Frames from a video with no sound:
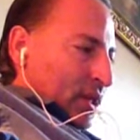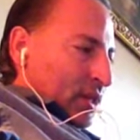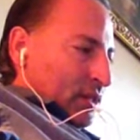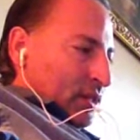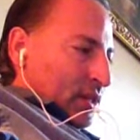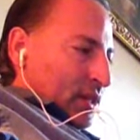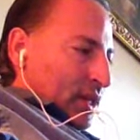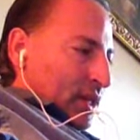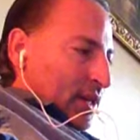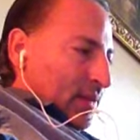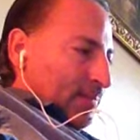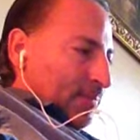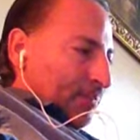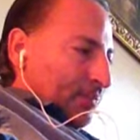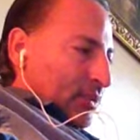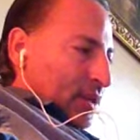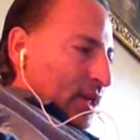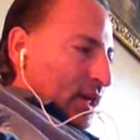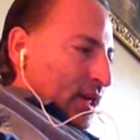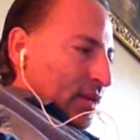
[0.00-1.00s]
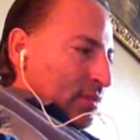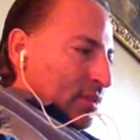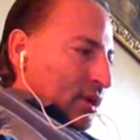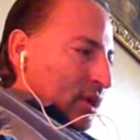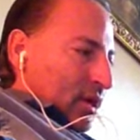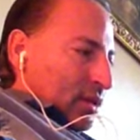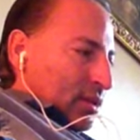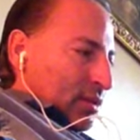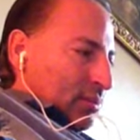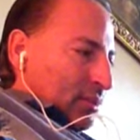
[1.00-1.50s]
Today, I am
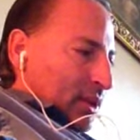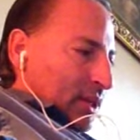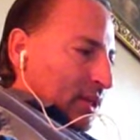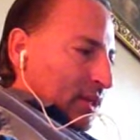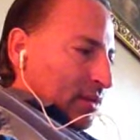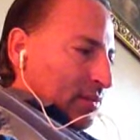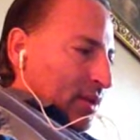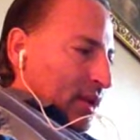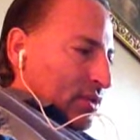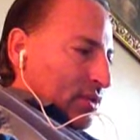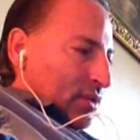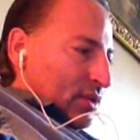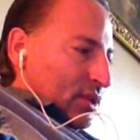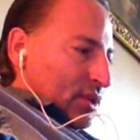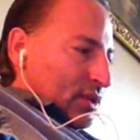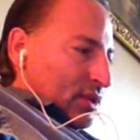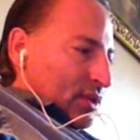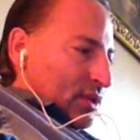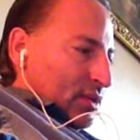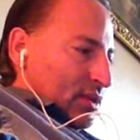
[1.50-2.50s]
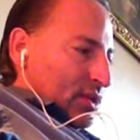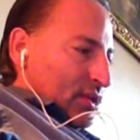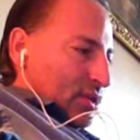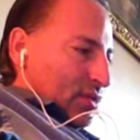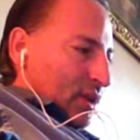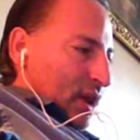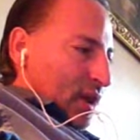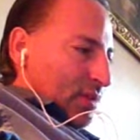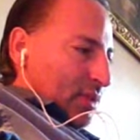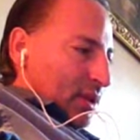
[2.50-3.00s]
contemplating rather than
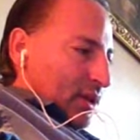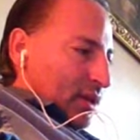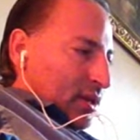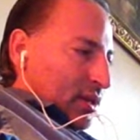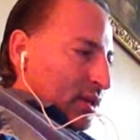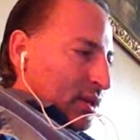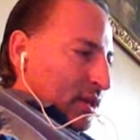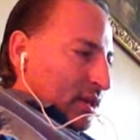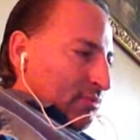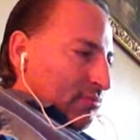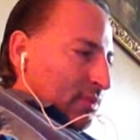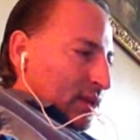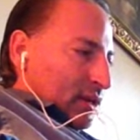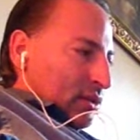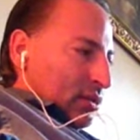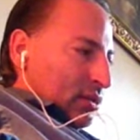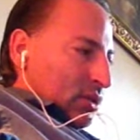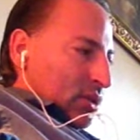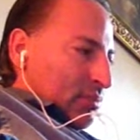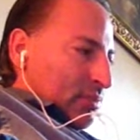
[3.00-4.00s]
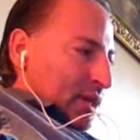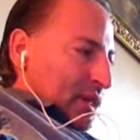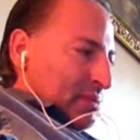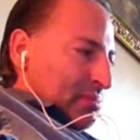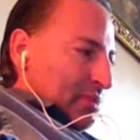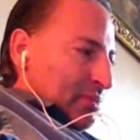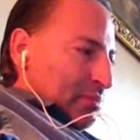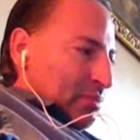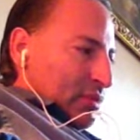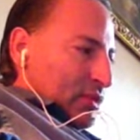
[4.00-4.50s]
describing. My Lord makes
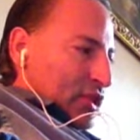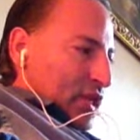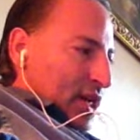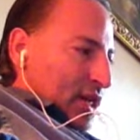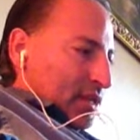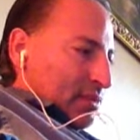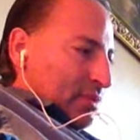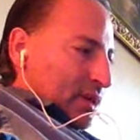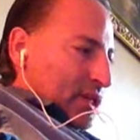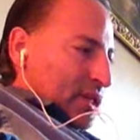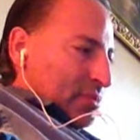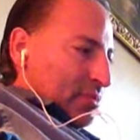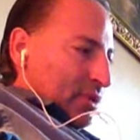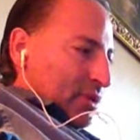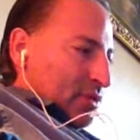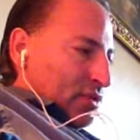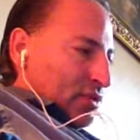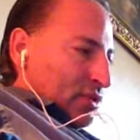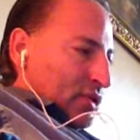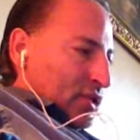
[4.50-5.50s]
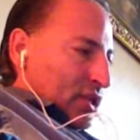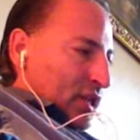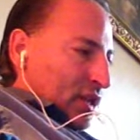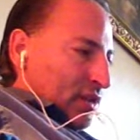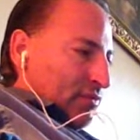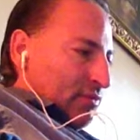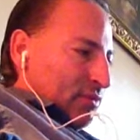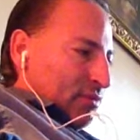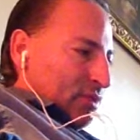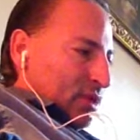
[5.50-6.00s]
me project my spiritual
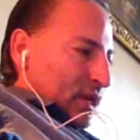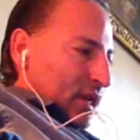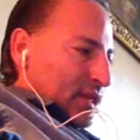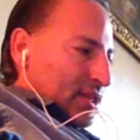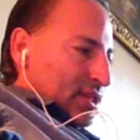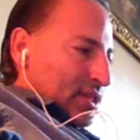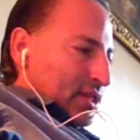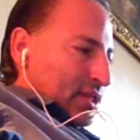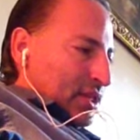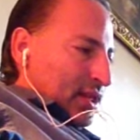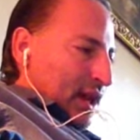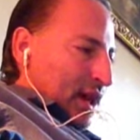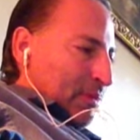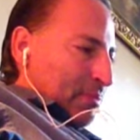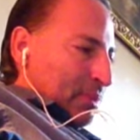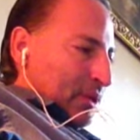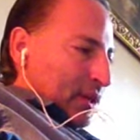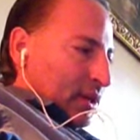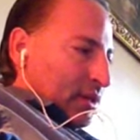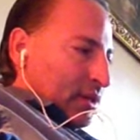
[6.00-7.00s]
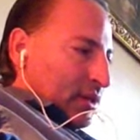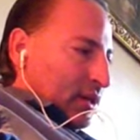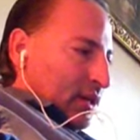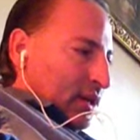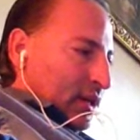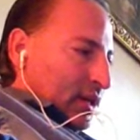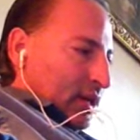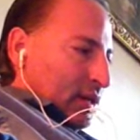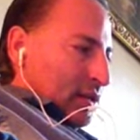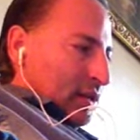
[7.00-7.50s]
sight from what I see happening
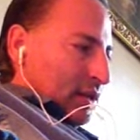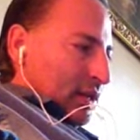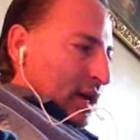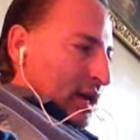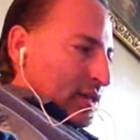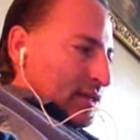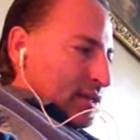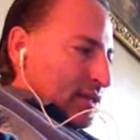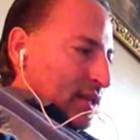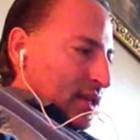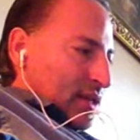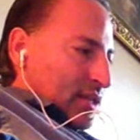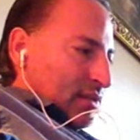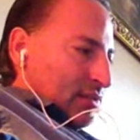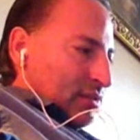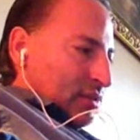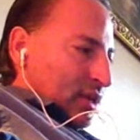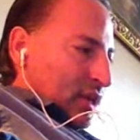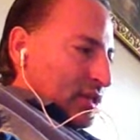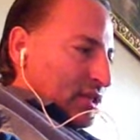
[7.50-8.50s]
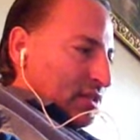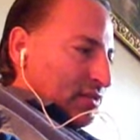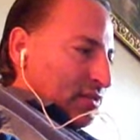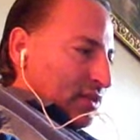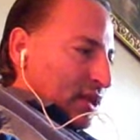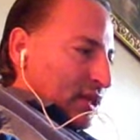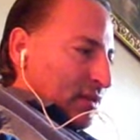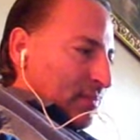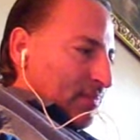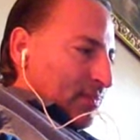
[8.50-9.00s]
in the last days of Christ's
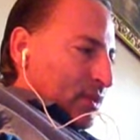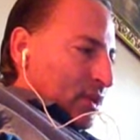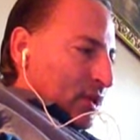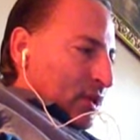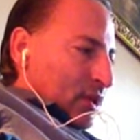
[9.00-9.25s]
freedom,